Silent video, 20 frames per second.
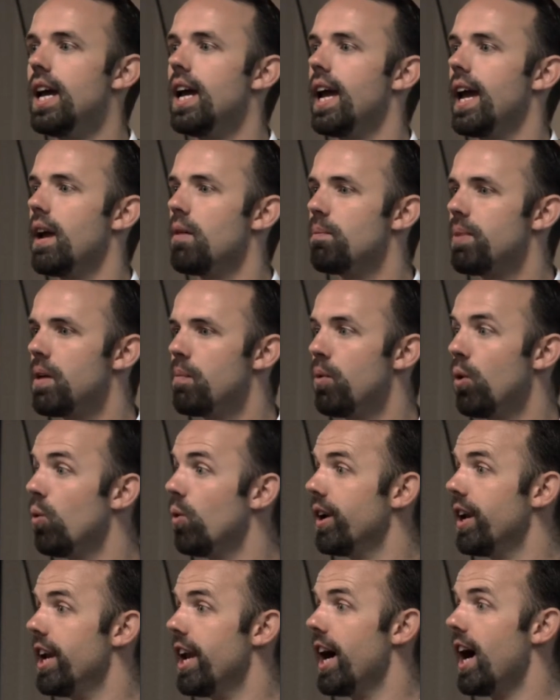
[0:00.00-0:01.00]
and people
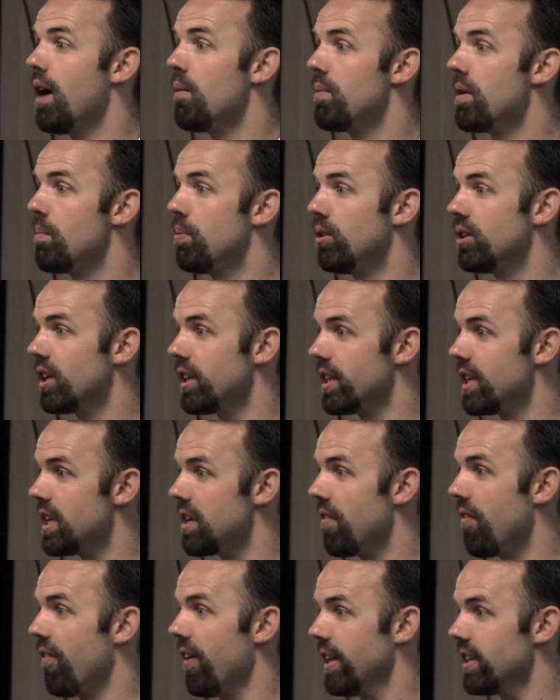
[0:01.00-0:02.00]
would not be put on the
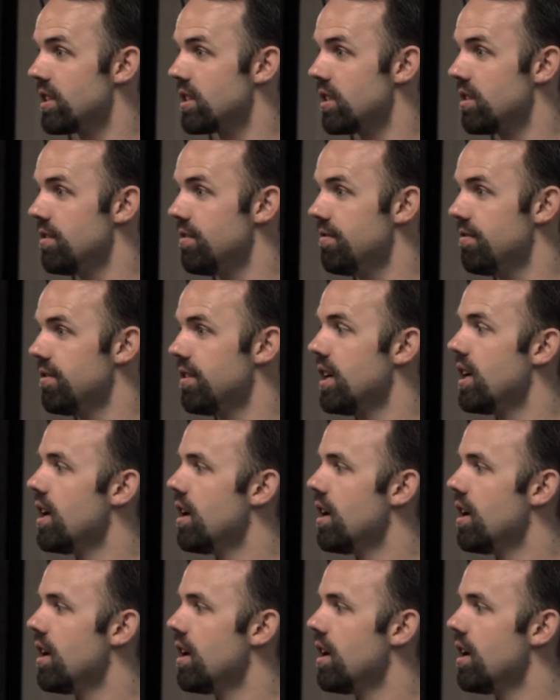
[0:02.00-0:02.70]
defensive,